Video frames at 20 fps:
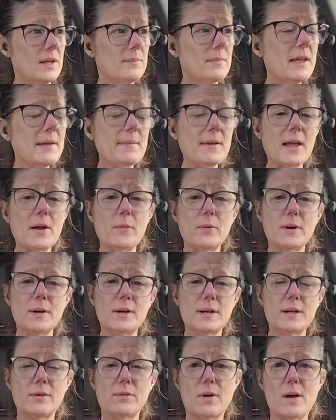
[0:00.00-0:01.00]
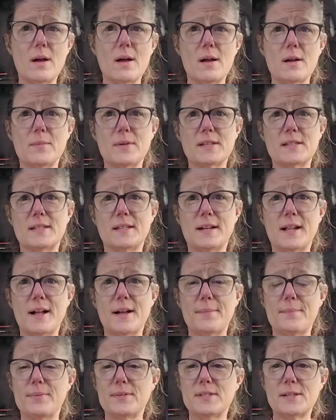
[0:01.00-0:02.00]
maybe I worded it wrong, missed it
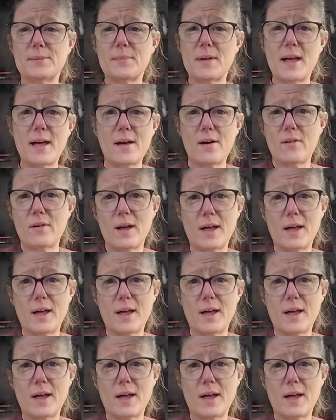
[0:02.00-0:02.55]
up somehow,